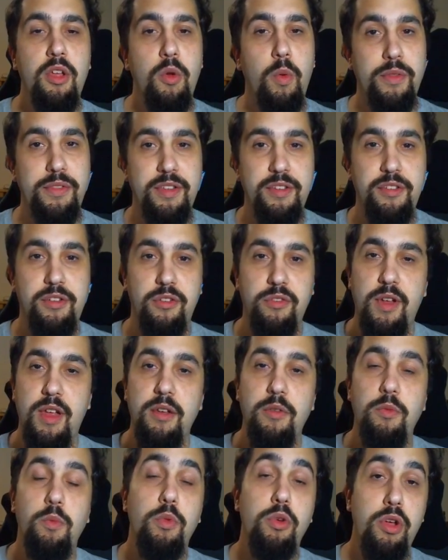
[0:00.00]
Once he turns
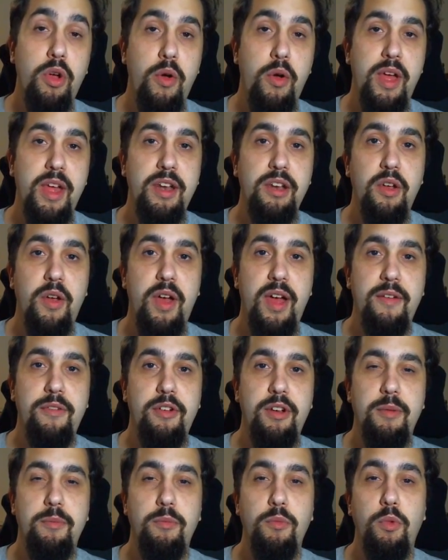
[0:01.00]
around, we'll go ahead and go
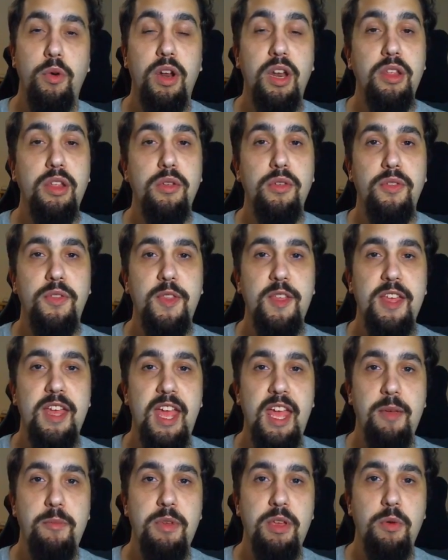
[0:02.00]
after him. We're going to use
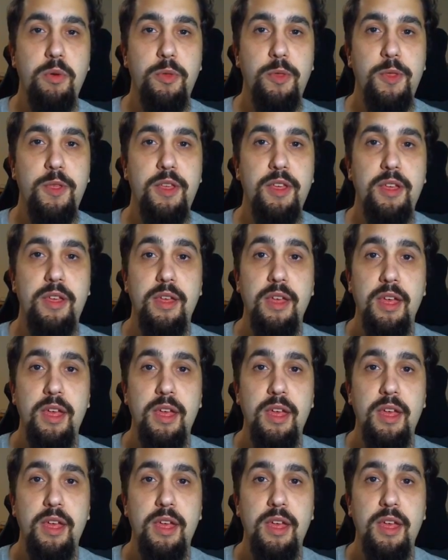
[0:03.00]
the aiming with the